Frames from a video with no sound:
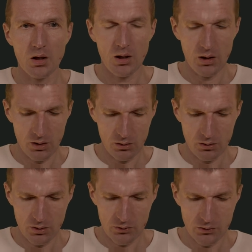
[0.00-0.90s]
And
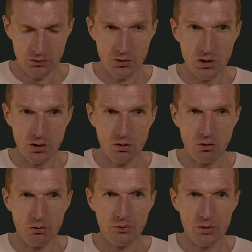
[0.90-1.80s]
this is the
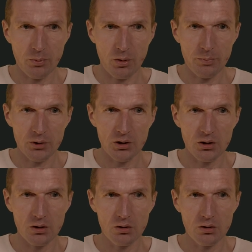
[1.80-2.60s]
config property.